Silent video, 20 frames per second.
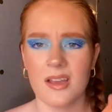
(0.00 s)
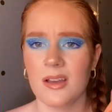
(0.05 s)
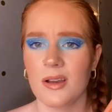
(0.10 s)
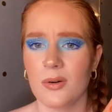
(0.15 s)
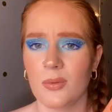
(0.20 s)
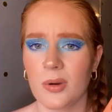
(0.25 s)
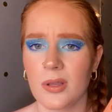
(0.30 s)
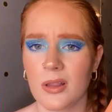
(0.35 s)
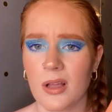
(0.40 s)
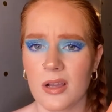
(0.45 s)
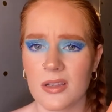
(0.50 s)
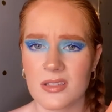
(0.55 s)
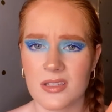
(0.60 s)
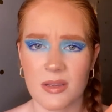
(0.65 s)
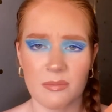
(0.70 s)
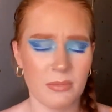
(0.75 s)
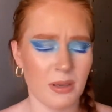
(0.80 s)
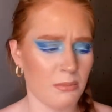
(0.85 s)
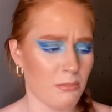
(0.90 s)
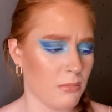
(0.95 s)
We lost
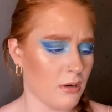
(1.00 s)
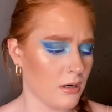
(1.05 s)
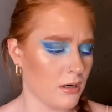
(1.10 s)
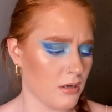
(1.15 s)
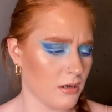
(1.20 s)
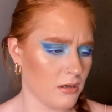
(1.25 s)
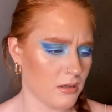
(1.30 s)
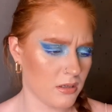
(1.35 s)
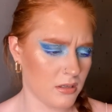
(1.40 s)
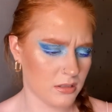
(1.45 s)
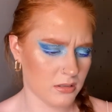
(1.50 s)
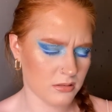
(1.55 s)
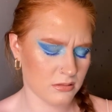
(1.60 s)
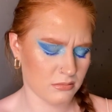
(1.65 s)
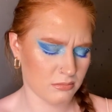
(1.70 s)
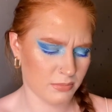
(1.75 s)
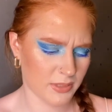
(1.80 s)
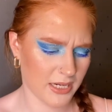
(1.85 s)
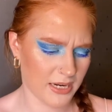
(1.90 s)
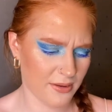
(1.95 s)
a member,
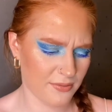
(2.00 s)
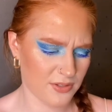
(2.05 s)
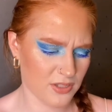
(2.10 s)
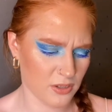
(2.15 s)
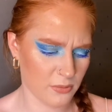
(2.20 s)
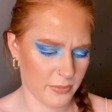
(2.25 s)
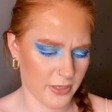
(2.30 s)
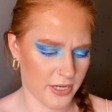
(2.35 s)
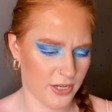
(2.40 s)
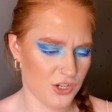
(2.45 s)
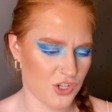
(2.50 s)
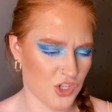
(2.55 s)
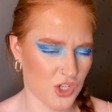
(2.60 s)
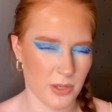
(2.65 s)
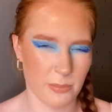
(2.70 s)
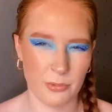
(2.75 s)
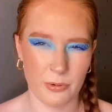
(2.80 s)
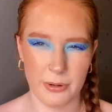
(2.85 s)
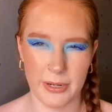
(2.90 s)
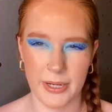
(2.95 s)
but I have so many
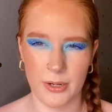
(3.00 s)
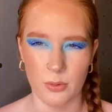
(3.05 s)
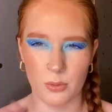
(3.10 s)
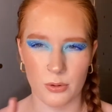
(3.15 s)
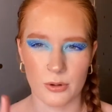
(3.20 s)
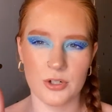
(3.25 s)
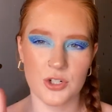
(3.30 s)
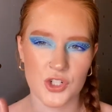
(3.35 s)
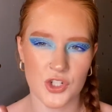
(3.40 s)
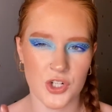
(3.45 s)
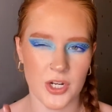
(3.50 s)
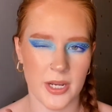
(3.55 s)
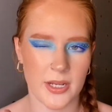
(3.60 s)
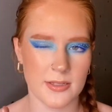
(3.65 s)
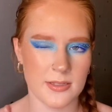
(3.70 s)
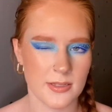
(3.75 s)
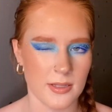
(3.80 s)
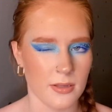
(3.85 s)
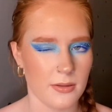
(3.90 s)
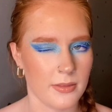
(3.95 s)
shimmery orange
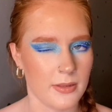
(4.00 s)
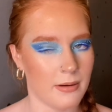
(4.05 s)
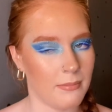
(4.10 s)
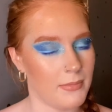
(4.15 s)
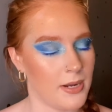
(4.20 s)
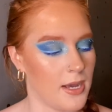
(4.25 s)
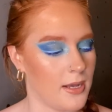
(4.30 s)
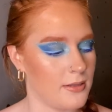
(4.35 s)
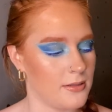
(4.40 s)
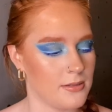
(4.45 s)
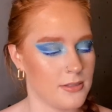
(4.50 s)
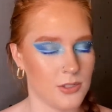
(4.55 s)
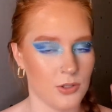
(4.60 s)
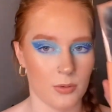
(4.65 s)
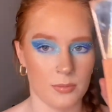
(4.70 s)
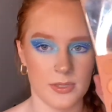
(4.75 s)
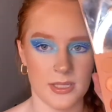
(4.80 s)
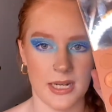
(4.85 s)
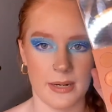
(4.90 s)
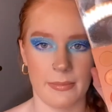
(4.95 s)
shades though that I'm not too
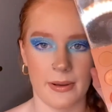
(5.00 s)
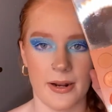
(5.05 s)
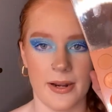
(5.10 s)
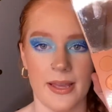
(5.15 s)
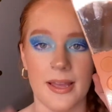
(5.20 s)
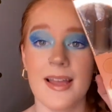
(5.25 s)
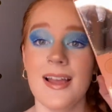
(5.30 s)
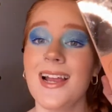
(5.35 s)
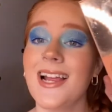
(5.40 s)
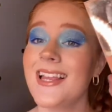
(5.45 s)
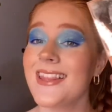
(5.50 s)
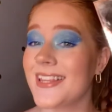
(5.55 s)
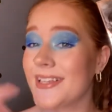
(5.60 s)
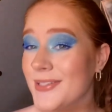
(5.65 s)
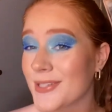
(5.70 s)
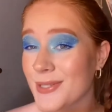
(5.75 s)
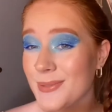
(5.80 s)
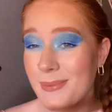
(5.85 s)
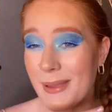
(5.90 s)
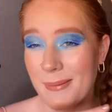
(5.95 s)
upset about it.
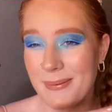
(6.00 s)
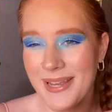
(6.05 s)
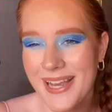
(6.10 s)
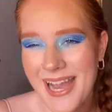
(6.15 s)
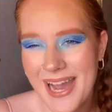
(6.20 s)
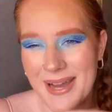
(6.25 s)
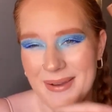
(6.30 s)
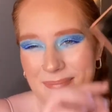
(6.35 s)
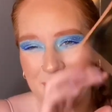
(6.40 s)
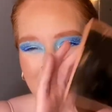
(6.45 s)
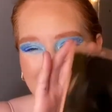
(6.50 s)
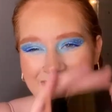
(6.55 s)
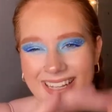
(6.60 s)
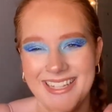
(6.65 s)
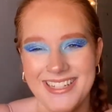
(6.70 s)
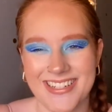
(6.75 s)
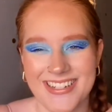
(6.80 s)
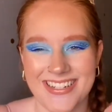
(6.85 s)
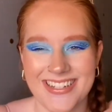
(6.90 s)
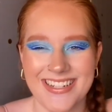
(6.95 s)
This is Baby Got
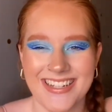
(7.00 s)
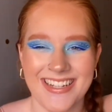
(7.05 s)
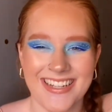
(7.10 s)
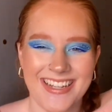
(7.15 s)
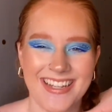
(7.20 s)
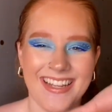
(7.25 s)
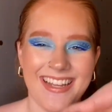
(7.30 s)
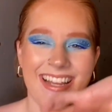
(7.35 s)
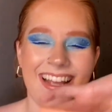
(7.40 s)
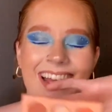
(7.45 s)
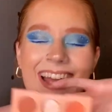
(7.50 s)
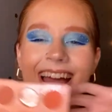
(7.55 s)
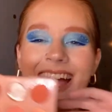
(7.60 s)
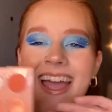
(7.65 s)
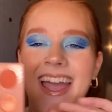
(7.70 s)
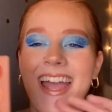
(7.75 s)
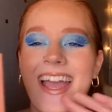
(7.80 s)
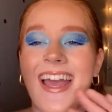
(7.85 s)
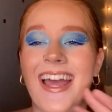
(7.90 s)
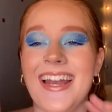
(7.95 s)
Peach,
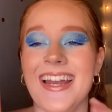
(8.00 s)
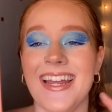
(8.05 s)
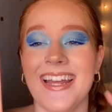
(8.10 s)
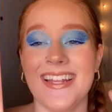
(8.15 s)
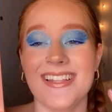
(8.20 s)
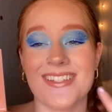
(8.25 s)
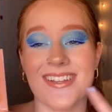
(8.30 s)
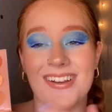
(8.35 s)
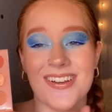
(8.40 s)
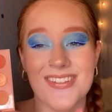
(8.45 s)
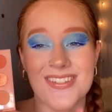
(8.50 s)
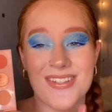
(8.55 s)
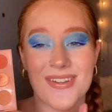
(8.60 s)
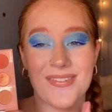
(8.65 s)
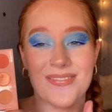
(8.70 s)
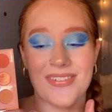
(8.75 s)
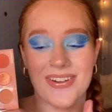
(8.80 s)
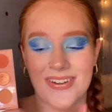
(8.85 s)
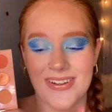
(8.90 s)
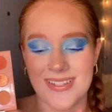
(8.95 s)
and it's also a
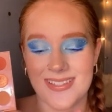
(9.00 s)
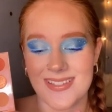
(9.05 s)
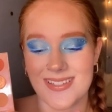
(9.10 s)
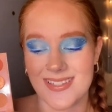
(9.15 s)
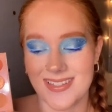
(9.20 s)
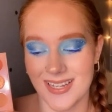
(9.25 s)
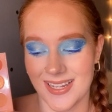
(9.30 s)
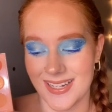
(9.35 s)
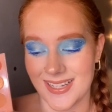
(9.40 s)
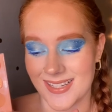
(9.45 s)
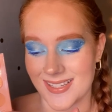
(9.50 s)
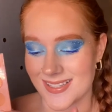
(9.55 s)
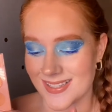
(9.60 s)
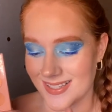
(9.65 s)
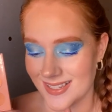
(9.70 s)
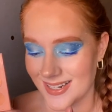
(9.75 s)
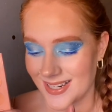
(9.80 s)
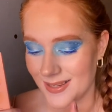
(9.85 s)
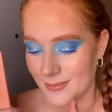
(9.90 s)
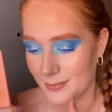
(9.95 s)
very stunning
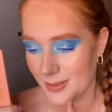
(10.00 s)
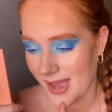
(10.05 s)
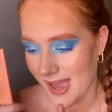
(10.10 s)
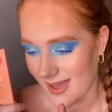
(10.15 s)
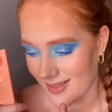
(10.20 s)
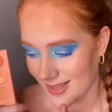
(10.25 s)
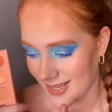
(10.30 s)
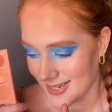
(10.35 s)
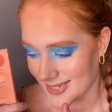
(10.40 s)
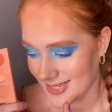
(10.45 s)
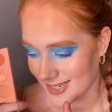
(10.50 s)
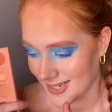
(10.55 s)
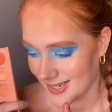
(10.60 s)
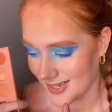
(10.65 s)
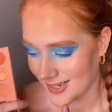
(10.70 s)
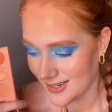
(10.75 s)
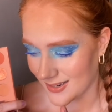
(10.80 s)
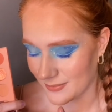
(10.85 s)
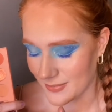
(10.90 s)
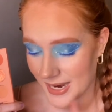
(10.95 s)
palette.
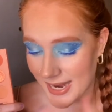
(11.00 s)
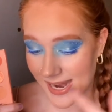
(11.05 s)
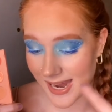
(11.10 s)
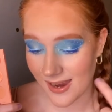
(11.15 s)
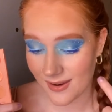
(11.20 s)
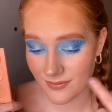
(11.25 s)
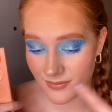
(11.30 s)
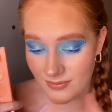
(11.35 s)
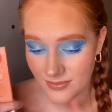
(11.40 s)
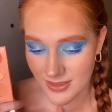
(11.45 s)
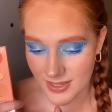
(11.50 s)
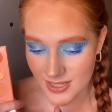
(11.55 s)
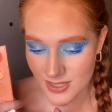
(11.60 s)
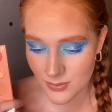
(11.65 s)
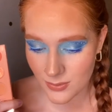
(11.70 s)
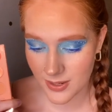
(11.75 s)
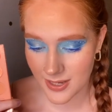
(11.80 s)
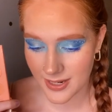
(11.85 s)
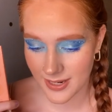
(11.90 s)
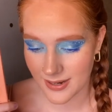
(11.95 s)
I have this
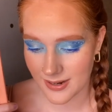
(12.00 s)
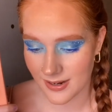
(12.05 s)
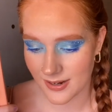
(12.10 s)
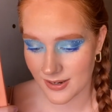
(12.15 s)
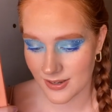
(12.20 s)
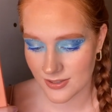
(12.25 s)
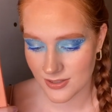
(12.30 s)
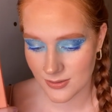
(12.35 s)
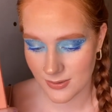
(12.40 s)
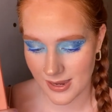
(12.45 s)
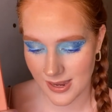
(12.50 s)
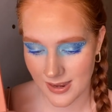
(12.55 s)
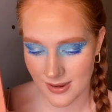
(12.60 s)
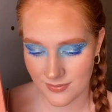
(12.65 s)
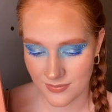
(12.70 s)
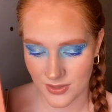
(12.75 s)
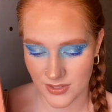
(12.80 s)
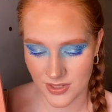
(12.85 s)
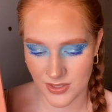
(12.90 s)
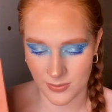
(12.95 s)
one, and I also
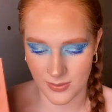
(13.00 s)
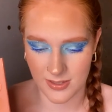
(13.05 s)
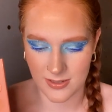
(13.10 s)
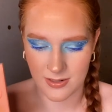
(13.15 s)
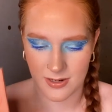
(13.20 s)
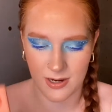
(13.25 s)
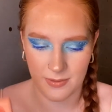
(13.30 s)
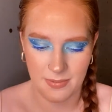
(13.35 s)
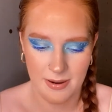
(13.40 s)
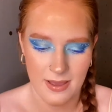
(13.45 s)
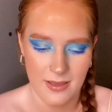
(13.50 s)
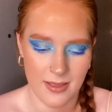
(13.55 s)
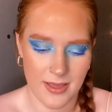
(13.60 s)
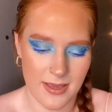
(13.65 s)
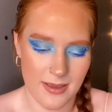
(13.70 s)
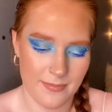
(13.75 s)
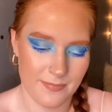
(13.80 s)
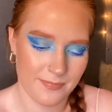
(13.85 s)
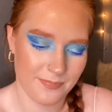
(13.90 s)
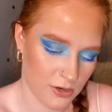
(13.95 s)
have the Sweet Talk
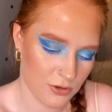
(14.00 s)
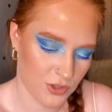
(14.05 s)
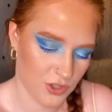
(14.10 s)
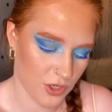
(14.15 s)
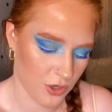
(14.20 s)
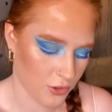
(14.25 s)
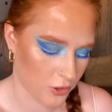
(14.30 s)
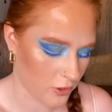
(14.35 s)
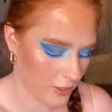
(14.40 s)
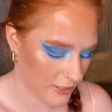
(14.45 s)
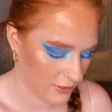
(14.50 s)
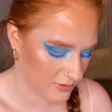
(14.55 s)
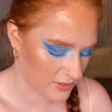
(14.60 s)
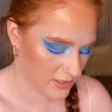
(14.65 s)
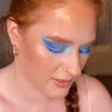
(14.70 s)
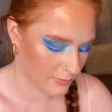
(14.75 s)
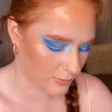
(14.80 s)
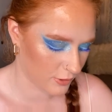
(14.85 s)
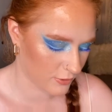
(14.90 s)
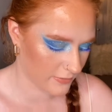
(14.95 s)
palette. I'll show y'all how
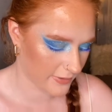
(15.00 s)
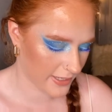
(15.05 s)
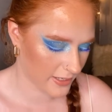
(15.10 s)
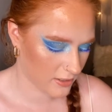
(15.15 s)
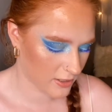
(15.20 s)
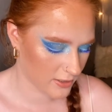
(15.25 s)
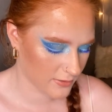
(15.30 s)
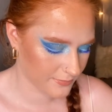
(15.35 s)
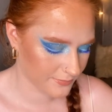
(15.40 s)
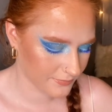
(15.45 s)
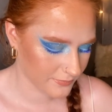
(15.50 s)
similar they are.